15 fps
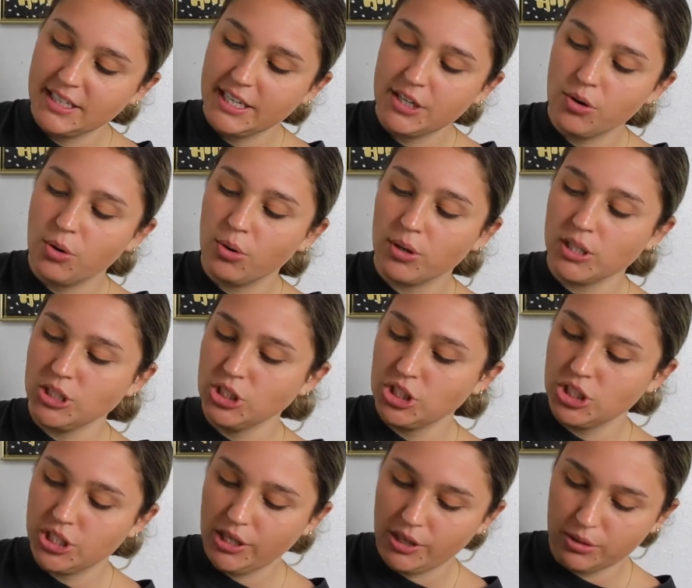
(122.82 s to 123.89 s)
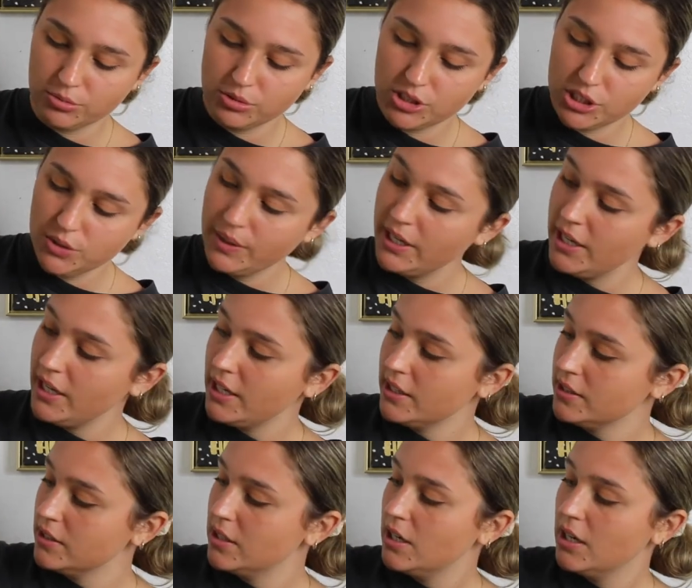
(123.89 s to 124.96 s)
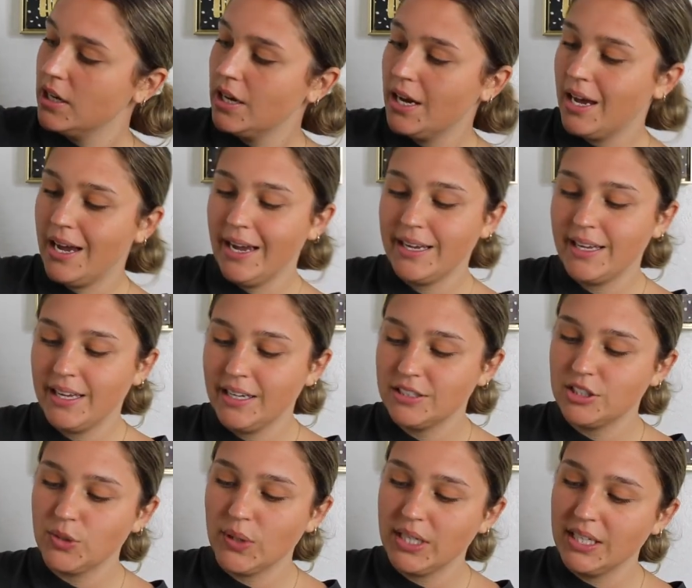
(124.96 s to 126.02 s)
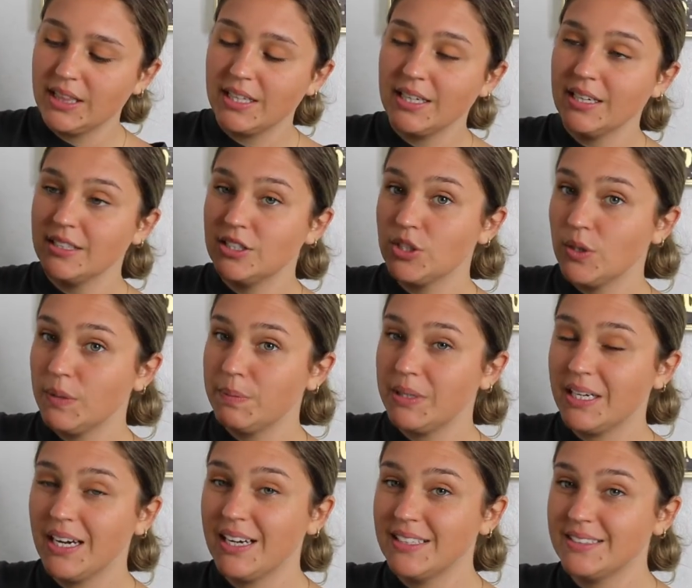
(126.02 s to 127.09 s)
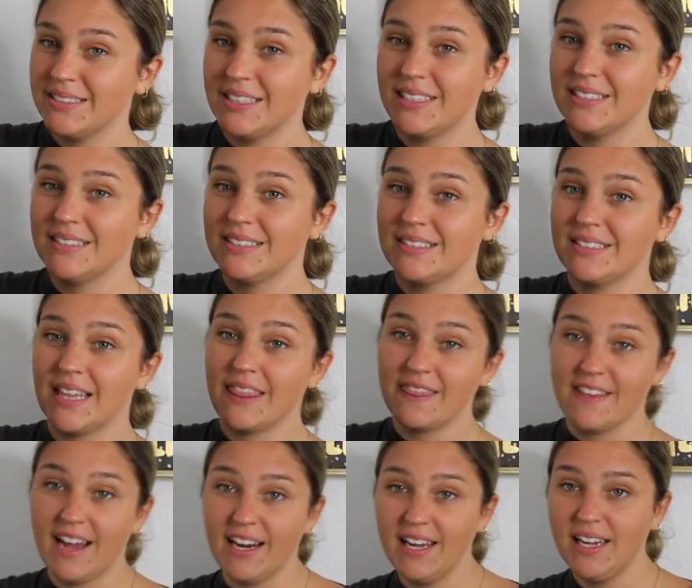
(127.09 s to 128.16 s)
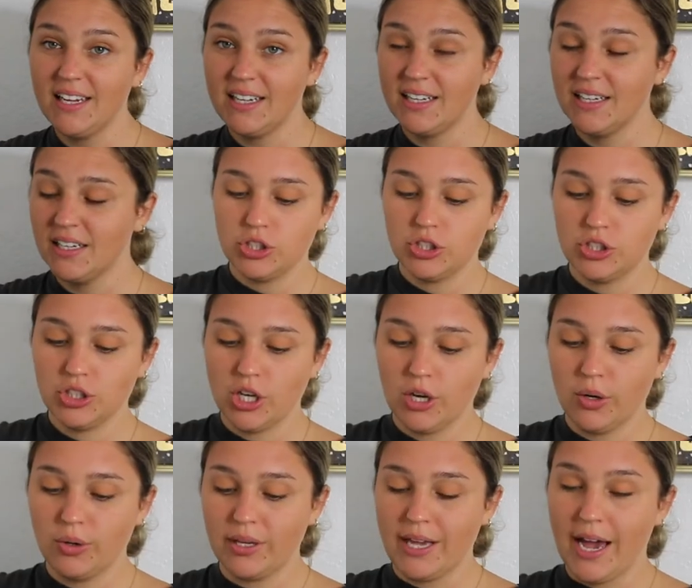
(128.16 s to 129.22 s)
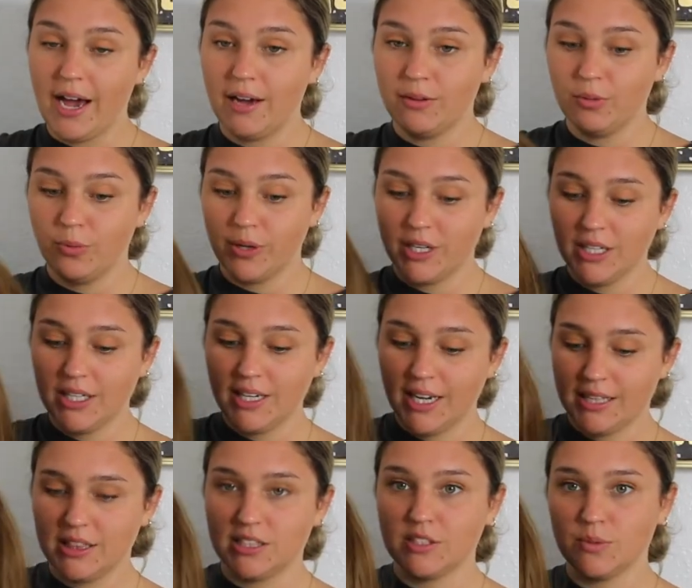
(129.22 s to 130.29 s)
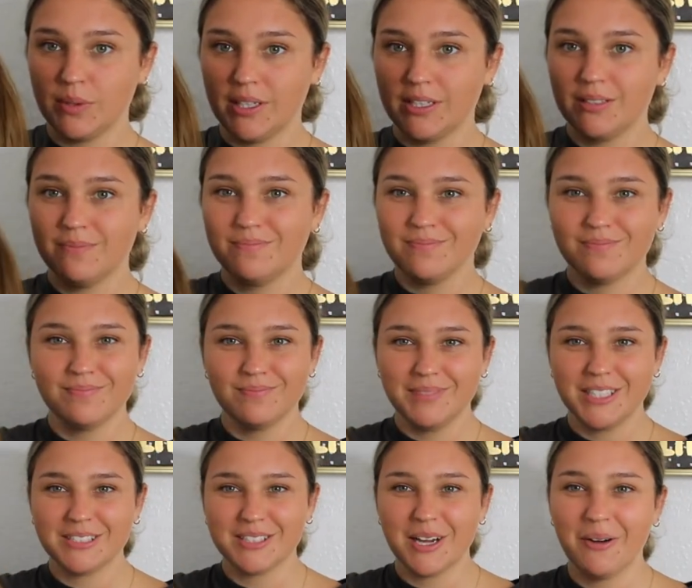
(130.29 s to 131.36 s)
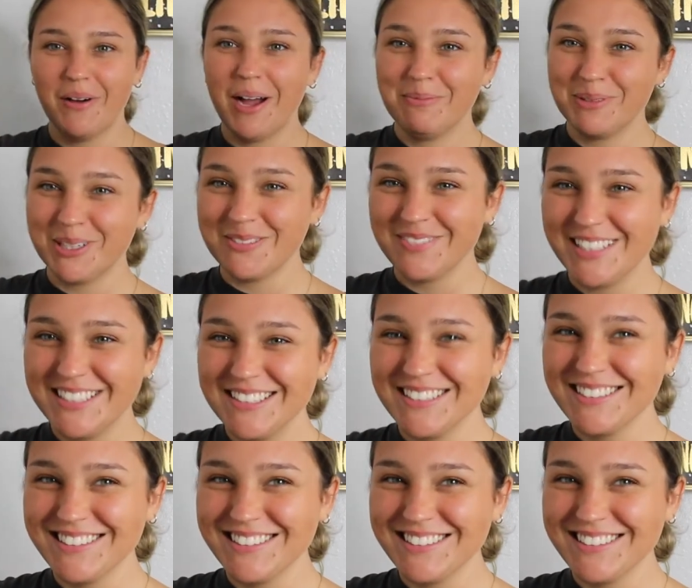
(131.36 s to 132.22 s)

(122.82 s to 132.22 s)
like an orange tone to it and I can't do anything to it because it is synthetic. So yeah, we're gonna cut this wig. Let's go, I'm nervous.